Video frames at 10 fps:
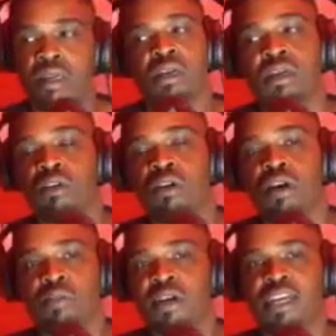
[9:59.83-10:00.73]
You know what I
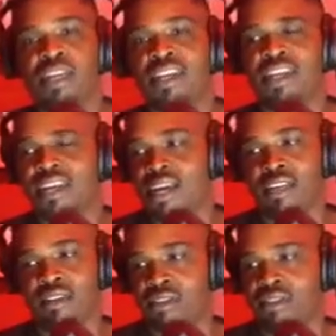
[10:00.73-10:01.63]
mean? And
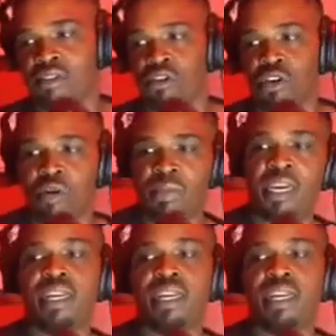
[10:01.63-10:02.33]
that's, you know what I mean?